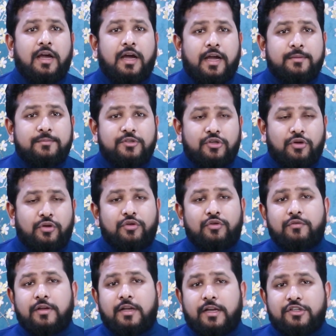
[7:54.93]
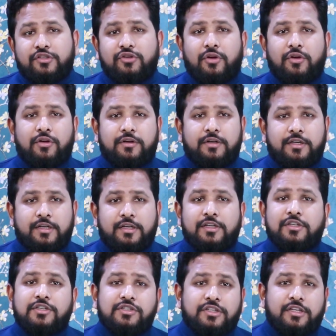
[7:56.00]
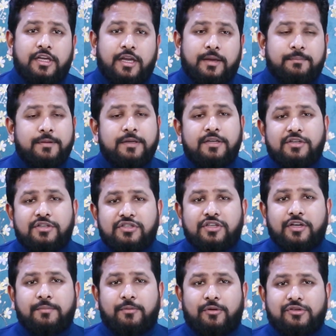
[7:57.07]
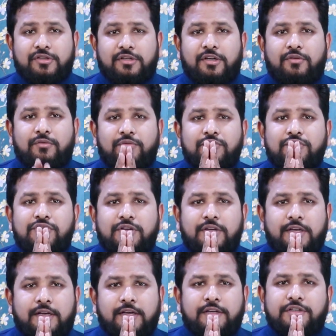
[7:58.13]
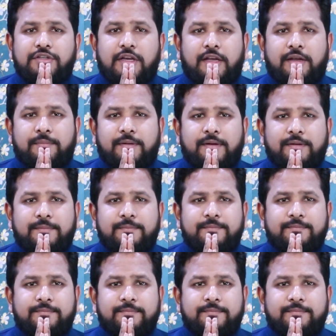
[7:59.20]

I am sure you will enjoy your day. Stay happy, stay positive. Shri Ganeshaya Namaha.